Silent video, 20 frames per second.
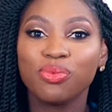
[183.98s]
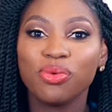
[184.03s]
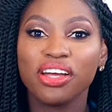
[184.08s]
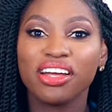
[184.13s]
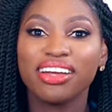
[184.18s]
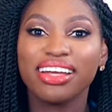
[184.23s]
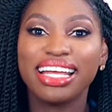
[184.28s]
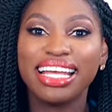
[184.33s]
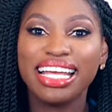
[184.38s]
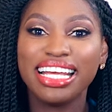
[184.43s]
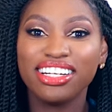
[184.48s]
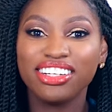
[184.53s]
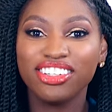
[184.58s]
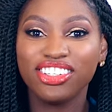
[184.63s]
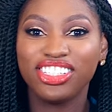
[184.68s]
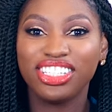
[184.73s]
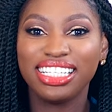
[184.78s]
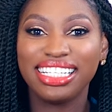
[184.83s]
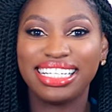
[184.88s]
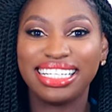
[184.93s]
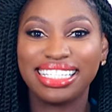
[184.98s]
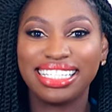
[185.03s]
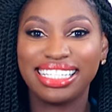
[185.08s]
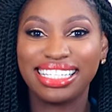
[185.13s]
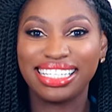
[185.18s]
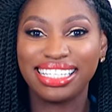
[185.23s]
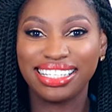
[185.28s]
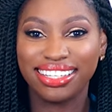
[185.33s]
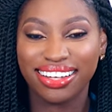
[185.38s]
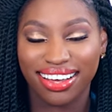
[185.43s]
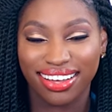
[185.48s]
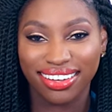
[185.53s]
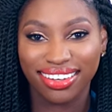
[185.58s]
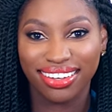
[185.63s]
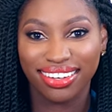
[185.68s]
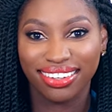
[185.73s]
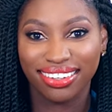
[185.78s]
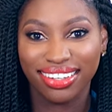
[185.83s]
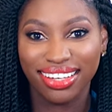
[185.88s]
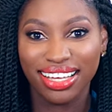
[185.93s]
where energy gets stuck.
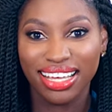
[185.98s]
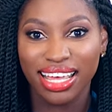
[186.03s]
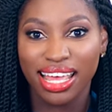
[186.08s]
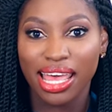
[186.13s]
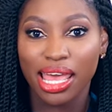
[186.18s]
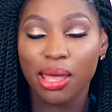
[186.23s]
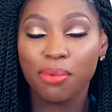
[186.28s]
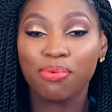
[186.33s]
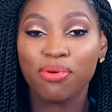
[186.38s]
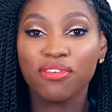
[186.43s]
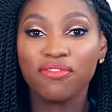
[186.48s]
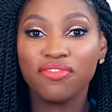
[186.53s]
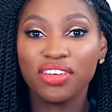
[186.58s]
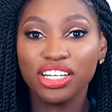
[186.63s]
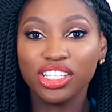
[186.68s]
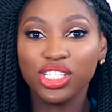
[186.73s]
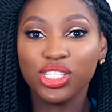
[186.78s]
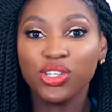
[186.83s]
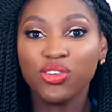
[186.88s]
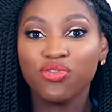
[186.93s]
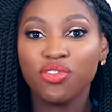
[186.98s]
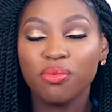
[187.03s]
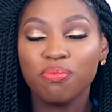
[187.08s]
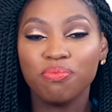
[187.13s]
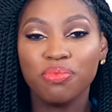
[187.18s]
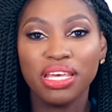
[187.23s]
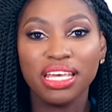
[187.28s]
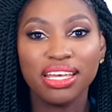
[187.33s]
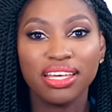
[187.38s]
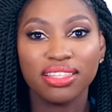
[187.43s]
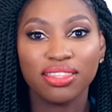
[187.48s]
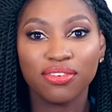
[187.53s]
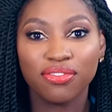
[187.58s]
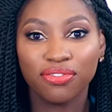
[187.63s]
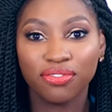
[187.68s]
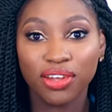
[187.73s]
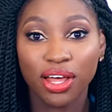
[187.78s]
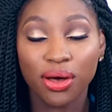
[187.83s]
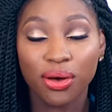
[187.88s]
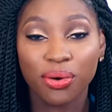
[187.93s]
It prevents you from being in the
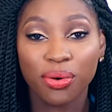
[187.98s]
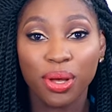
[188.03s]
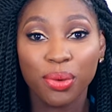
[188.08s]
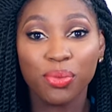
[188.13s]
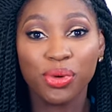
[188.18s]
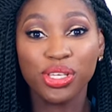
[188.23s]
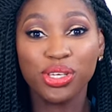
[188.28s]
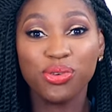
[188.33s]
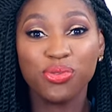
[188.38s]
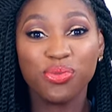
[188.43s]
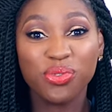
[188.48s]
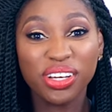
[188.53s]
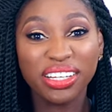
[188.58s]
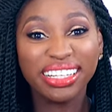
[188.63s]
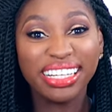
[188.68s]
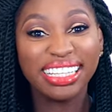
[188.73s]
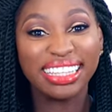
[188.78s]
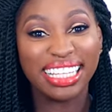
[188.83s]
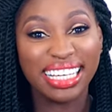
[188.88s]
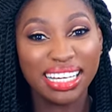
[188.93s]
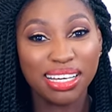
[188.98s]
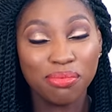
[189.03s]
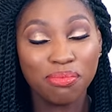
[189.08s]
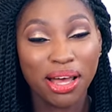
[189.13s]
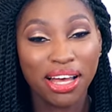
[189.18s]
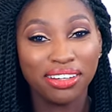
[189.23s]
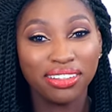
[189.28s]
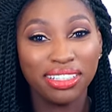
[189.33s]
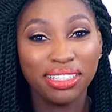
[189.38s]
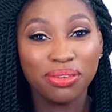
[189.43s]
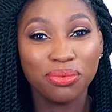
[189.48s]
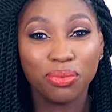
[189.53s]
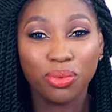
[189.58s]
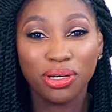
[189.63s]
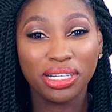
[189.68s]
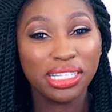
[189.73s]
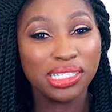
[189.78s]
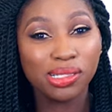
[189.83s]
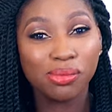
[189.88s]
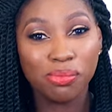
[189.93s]
flow. And when you really think about it,
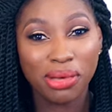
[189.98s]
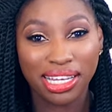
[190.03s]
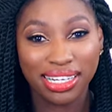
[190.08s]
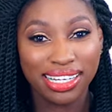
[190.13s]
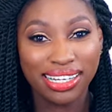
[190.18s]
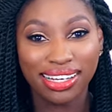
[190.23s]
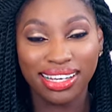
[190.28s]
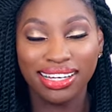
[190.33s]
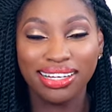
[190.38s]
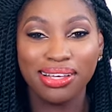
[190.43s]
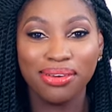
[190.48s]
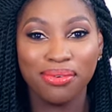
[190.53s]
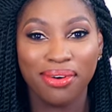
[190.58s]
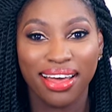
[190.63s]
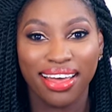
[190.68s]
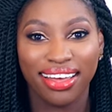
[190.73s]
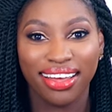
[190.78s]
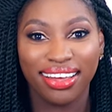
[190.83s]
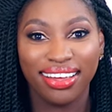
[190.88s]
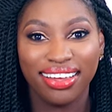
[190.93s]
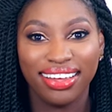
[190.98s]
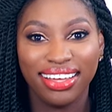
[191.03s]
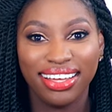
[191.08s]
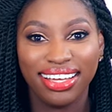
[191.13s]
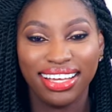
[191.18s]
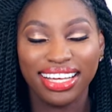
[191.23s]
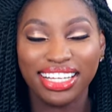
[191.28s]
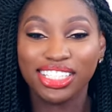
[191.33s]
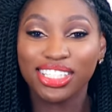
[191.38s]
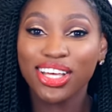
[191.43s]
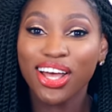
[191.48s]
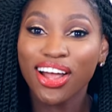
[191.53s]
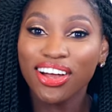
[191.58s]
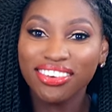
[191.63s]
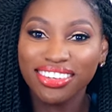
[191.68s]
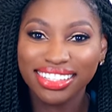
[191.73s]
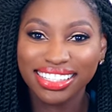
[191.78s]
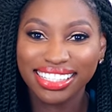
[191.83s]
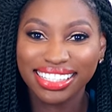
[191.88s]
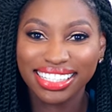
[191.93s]
what is money anyway? It's
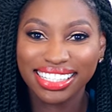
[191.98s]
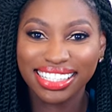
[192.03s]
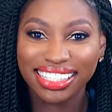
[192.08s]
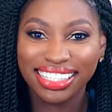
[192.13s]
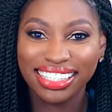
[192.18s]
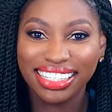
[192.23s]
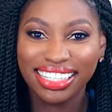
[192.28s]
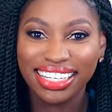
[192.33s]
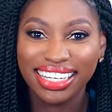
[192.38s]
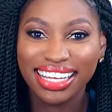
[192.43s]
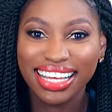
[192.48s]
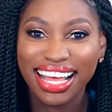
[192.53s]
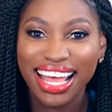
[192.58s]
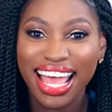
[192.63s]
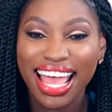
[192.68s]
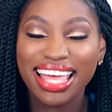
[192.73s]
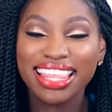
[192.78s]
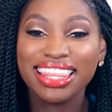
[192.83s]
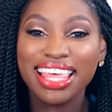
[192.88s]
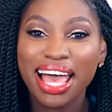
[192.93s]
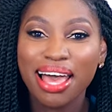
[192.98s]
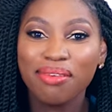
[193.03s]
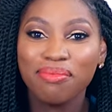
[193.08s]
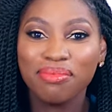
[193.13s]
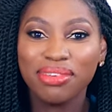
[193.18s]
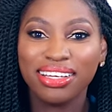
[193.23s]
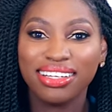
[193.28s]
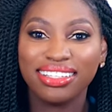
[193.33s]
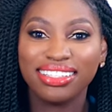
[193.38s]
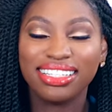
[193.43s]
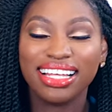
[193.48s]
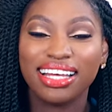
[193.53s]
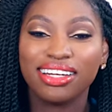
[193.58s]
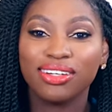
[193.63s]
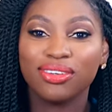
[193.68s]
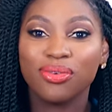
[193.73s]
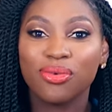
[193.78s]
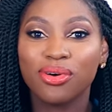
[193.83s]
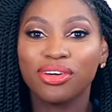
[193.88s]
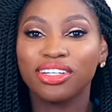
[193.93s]
currency. And that means that in
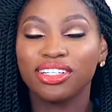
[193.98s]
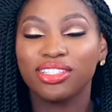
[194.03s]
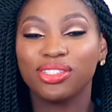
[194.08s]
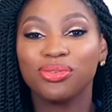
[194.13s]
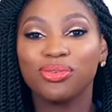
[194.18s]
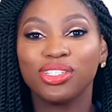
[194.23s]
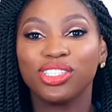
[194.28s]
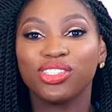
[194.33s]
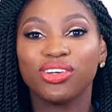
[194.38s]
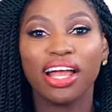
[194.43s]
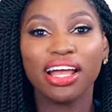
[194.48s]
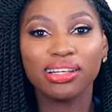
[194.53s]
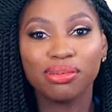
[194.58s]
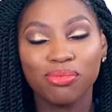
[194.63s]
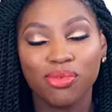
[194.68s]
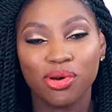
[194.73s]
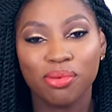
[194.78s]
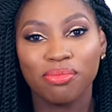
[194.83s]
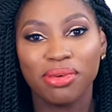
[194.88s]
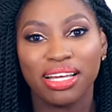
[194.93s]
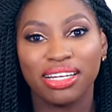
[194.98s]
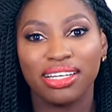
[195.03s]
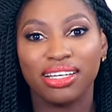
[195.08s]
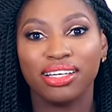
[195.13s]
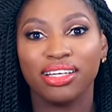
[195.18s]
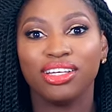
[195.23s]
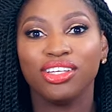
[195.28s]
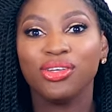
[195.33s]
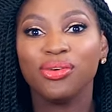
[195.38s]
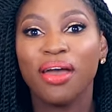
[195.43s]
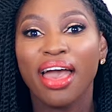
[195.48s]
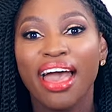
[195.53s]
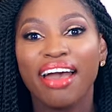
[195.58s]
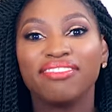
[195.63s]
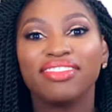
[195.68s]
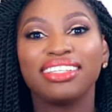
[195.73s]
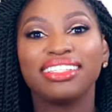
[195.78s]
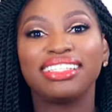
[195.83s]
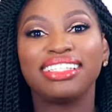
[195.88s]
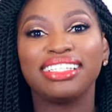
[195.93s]
order to attract more money, you have
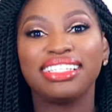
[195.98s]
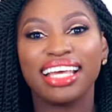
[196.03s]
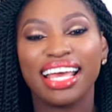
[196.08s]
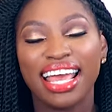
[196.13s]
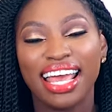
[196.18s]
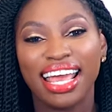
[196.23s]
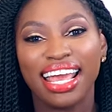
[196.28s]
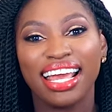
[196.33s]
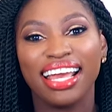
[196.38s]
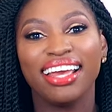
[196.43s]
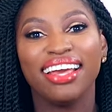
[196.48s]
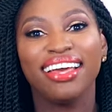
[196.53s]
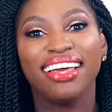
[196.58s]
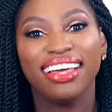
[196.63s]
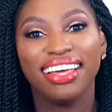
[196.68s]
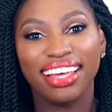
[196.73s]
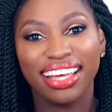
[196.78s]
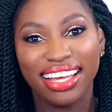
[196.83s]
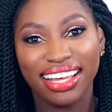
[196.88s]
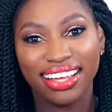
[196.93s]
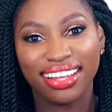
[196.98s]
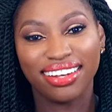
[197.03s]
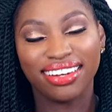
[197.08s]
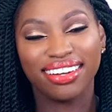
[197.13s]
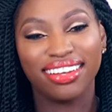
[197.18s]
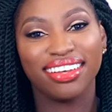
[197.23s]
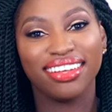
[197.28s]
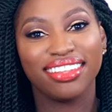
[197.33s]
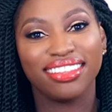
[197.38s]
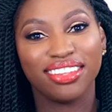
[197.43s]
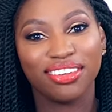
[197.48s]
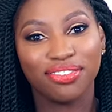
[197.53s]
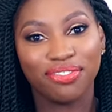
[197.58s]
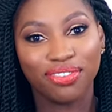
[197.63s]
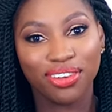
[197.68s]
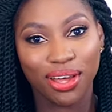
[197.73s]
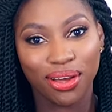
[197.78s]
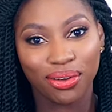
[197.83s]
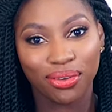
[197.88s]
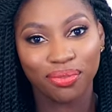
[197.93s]
to stay in the
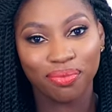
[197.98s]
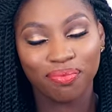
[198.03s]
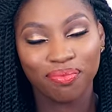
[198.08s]
flow.